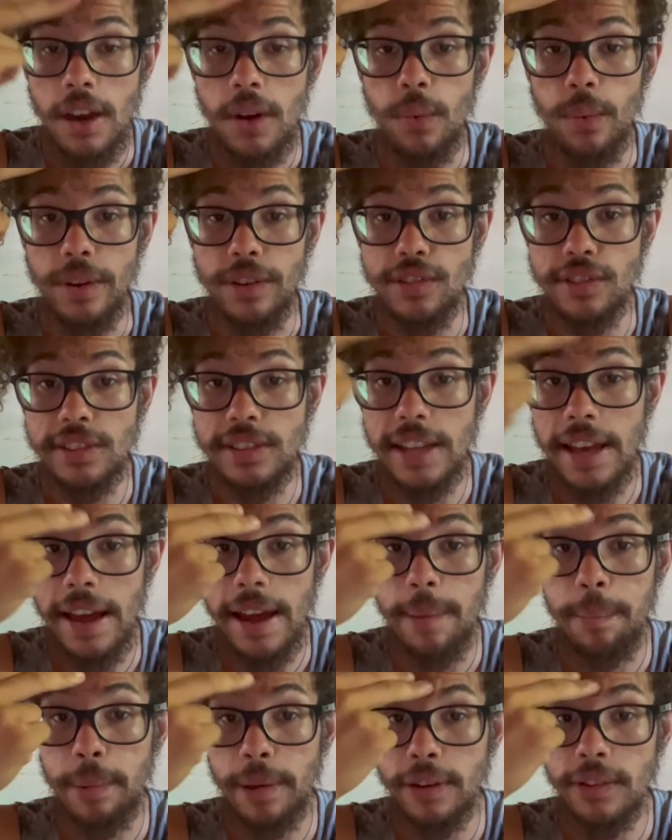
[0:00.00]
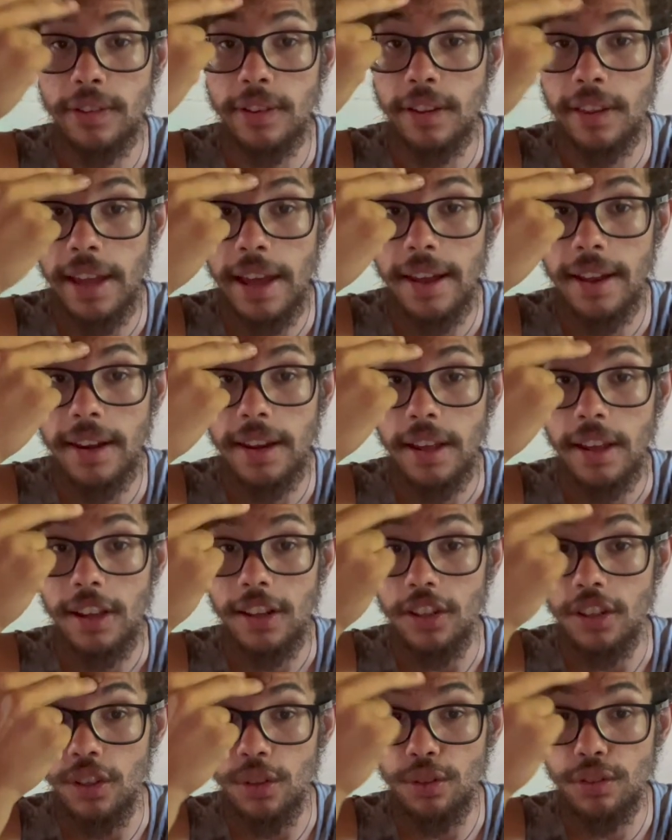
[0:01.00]
We just tap into that,
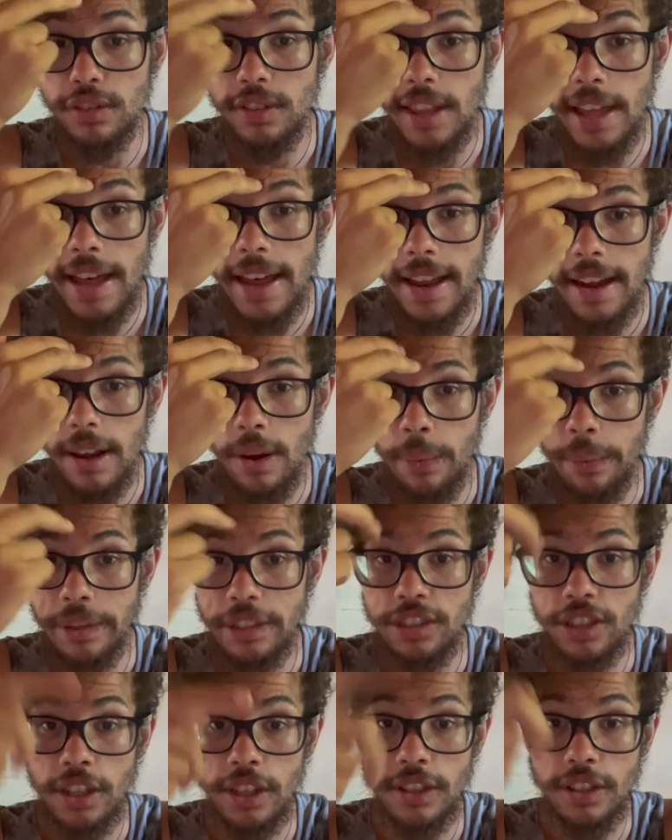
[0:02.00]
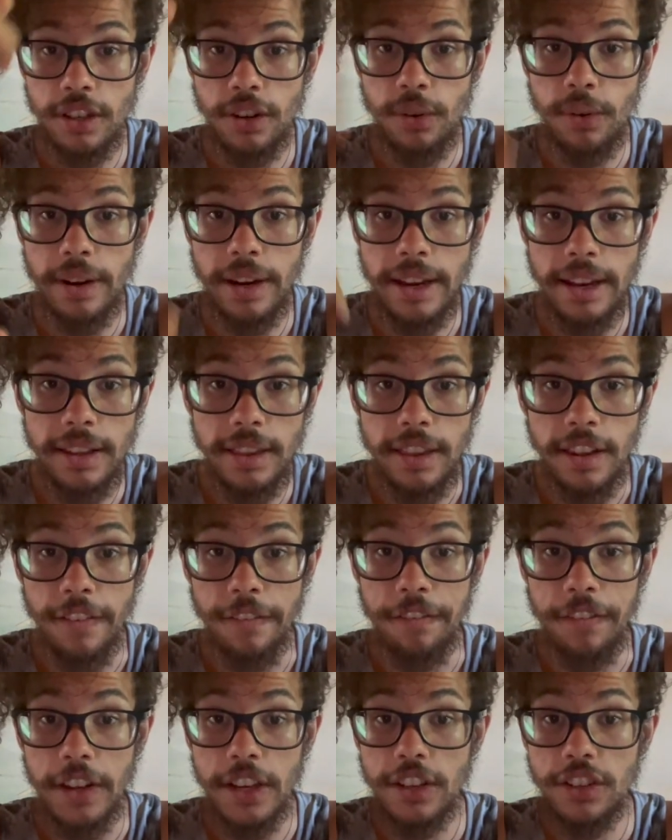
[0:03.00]
use that, and we start to create the
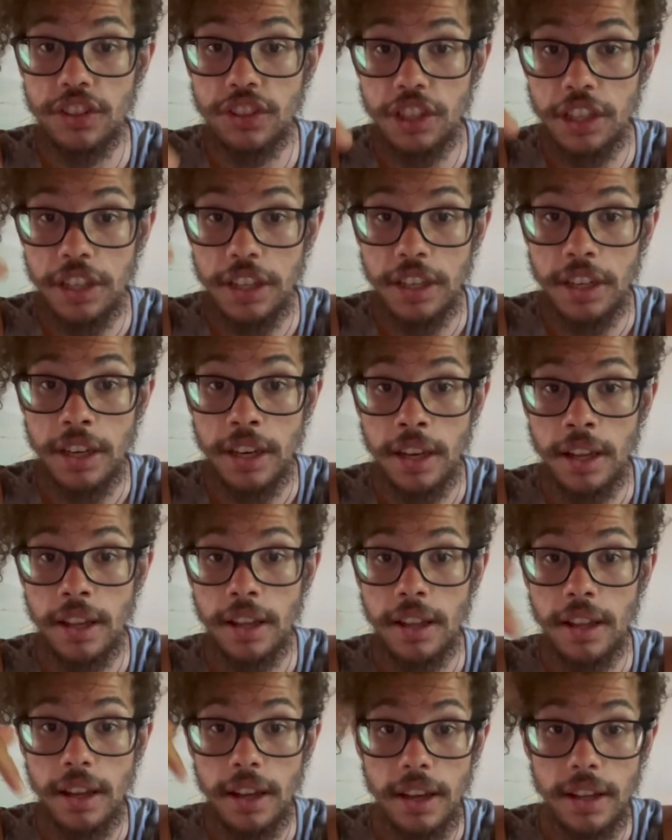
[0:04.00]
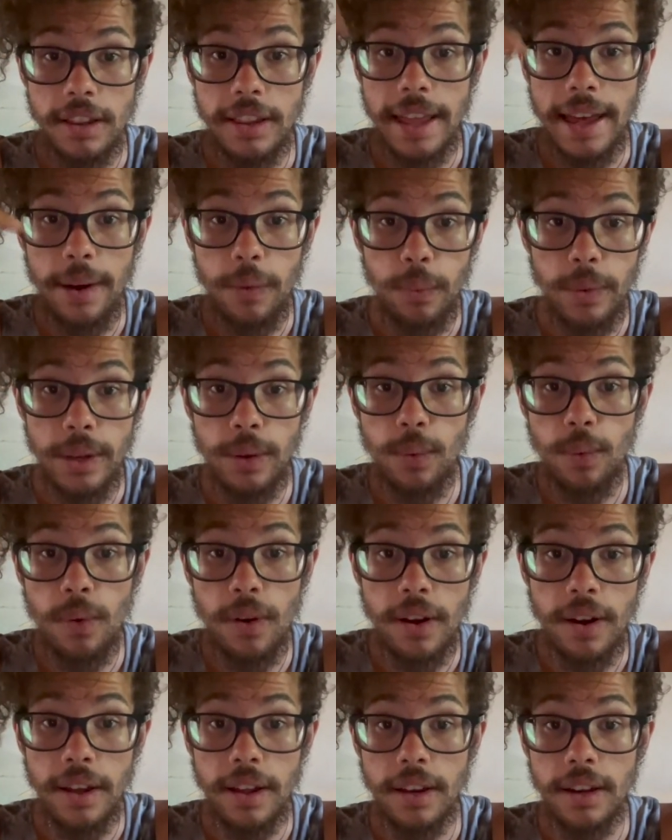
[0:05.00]
vision that we
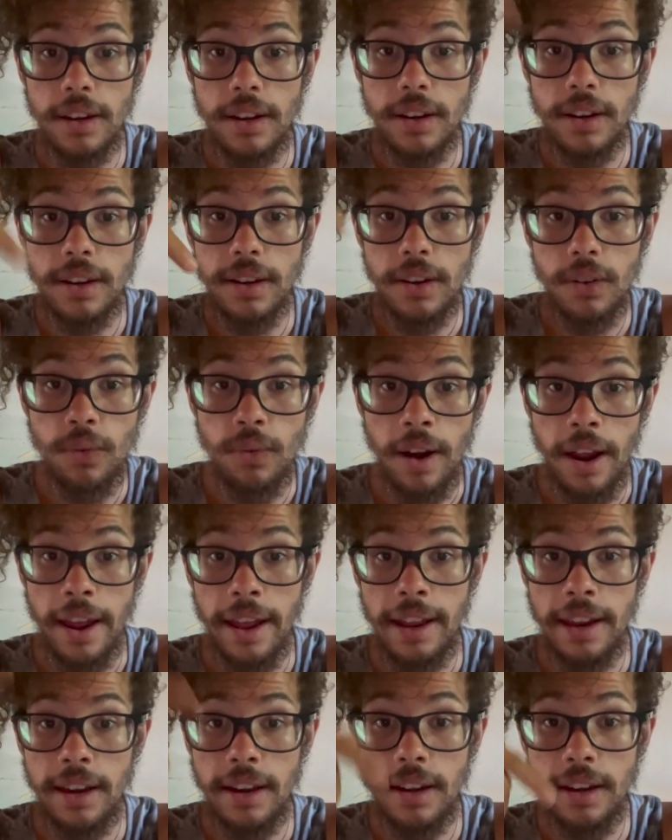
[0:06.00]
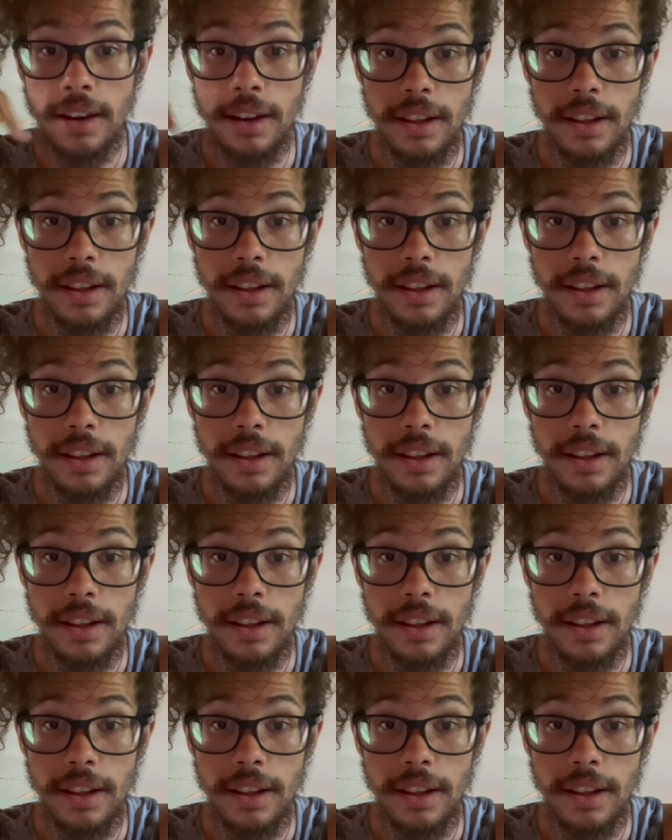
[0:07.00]
want right?